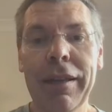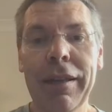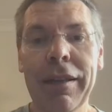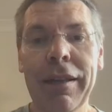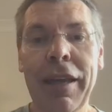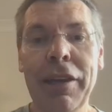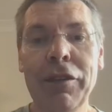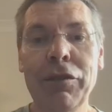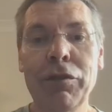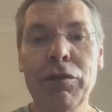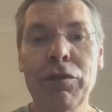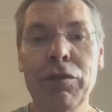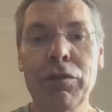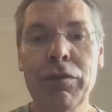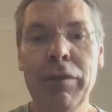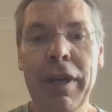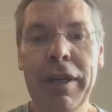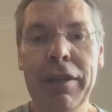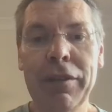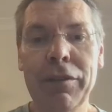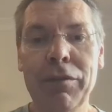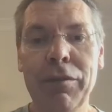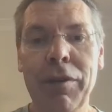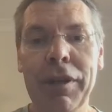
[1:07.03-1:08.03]
less
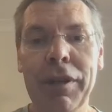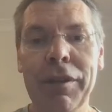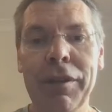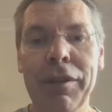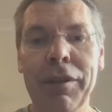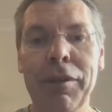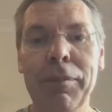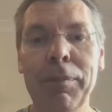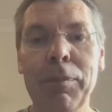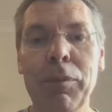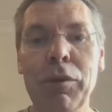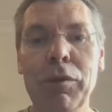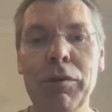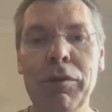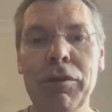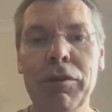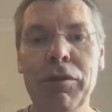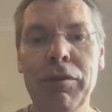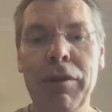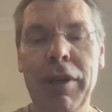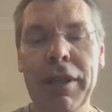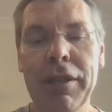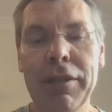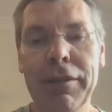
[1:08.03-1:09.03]
restraint rather than more
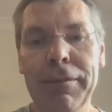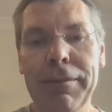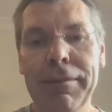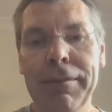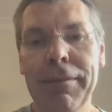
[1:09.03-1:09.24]
restraint.